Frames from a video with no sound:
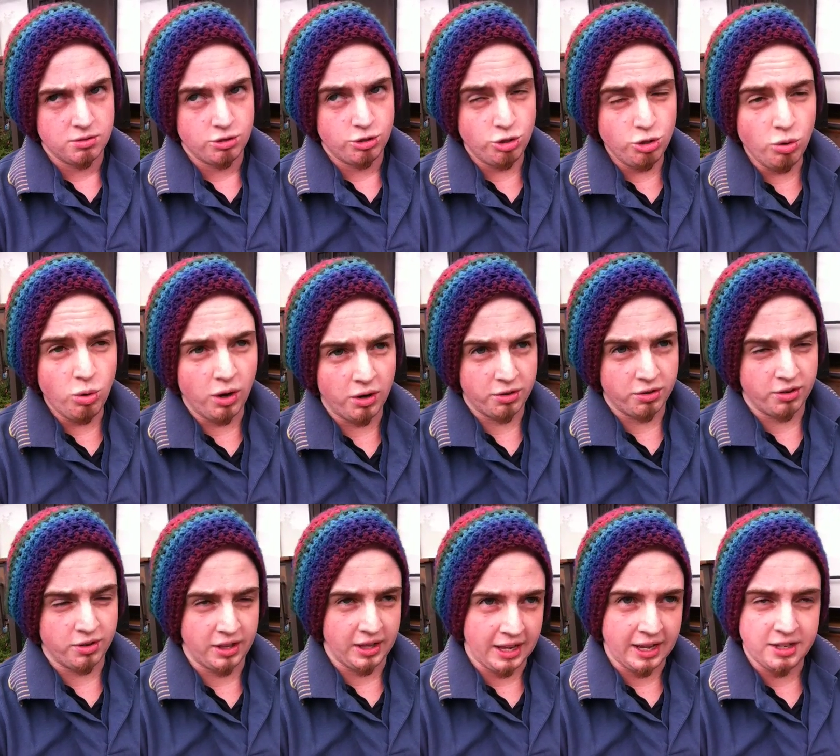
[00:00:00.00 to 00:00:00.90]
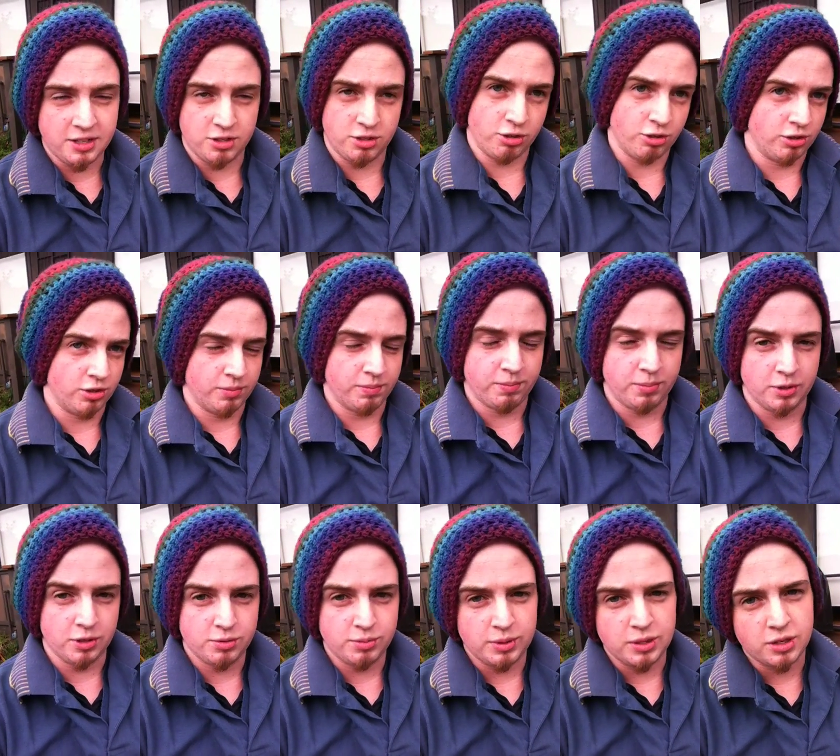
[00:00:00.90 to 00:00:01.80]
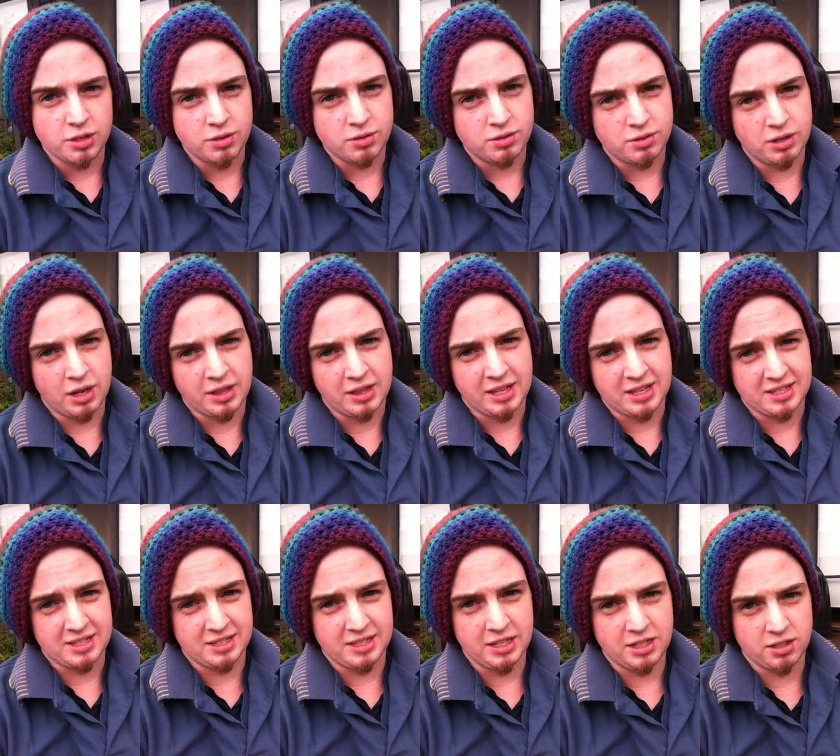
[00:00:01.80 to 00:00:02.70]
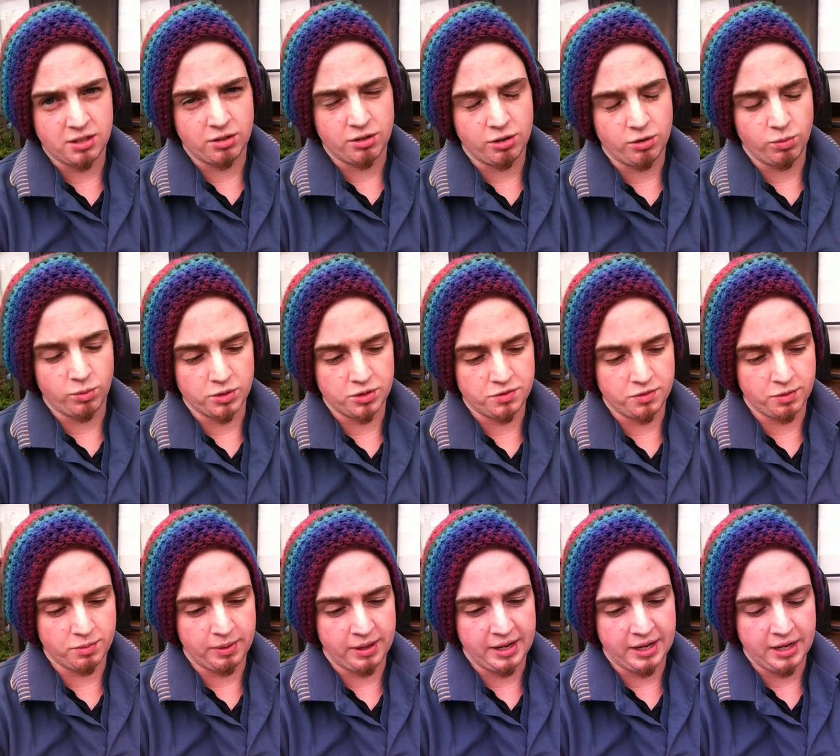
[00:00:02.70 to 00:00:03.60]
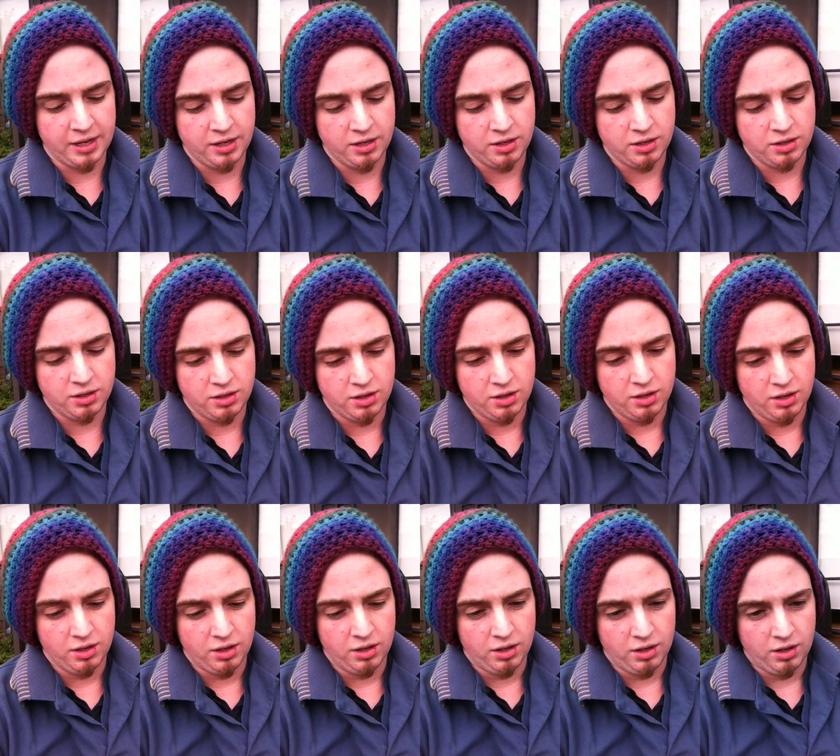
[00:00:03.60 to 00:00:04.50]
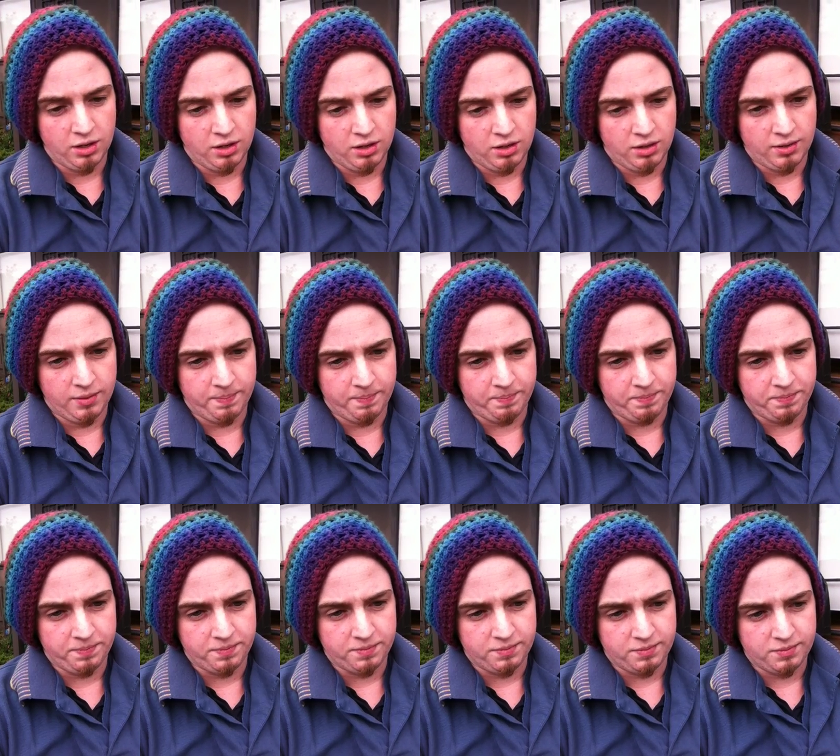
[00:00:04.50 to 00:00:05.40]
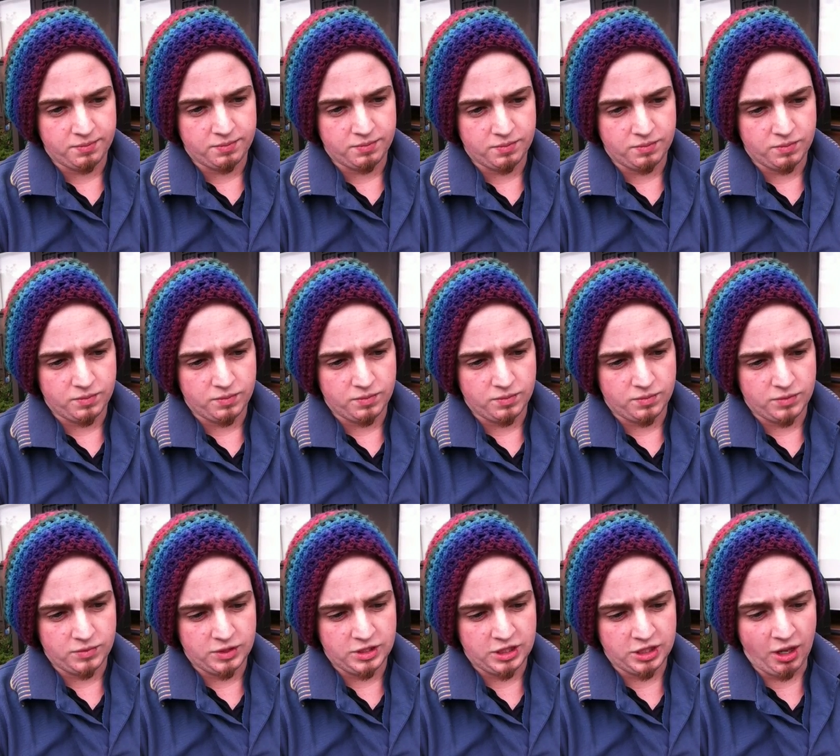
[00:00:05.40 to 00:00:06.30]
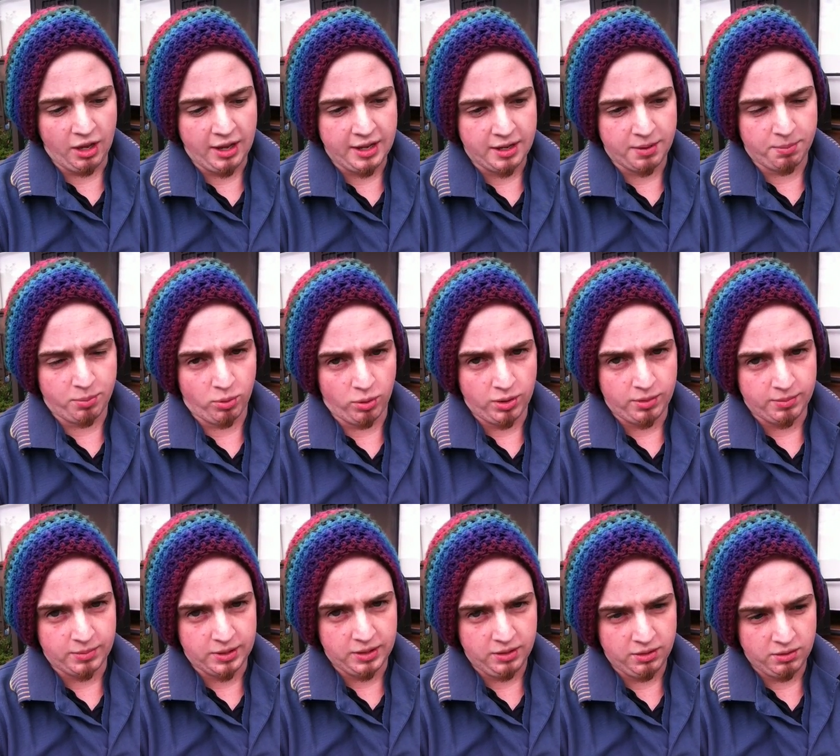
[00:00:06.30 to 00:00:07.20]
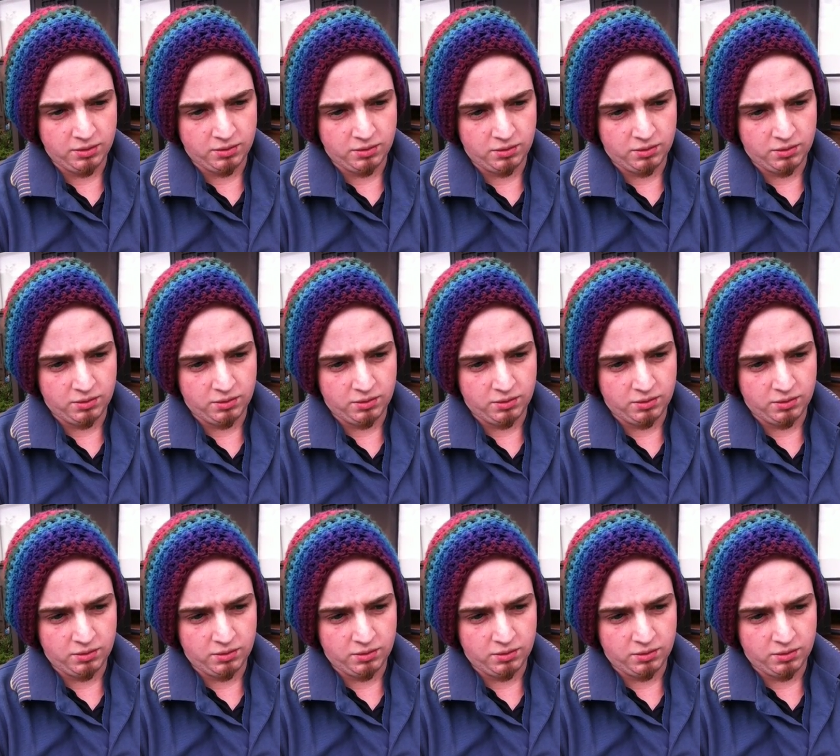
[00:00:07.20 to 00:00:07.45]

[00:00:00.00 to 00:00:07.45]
200 of that, so to boost me to 9,600, was for my psych appointment,